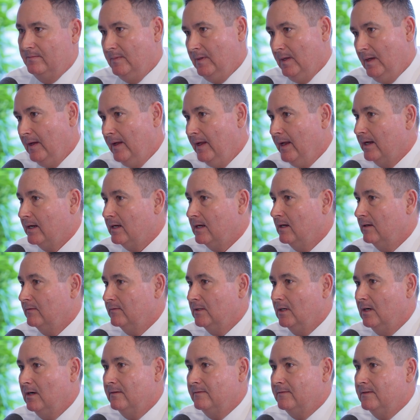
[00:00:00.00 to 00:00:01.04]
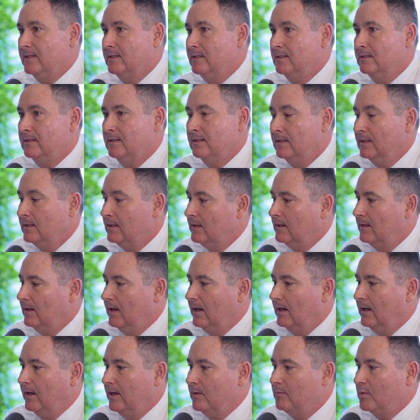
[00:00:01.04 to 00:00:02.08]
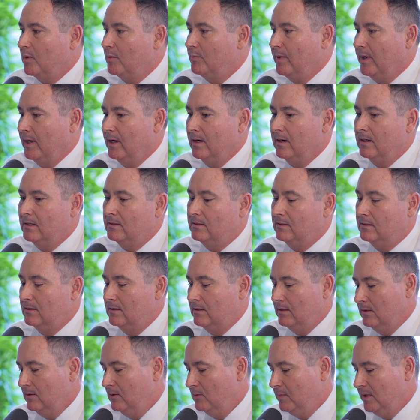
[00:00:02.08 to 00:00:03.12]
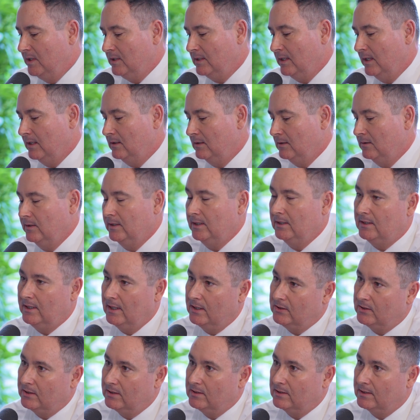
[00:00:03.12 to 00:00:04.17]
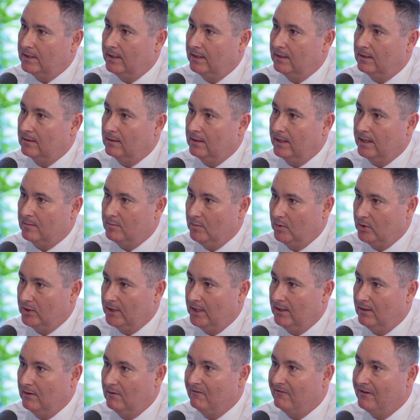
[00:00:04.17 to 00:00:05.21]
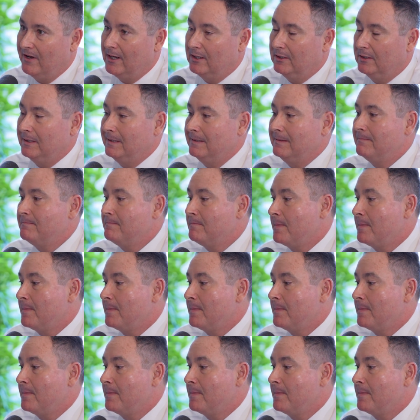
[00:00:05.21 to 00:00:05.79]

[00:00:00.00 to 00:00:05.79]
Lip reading: handcuffed often, and prepared to be sent to a detention center like Moshannon Valley.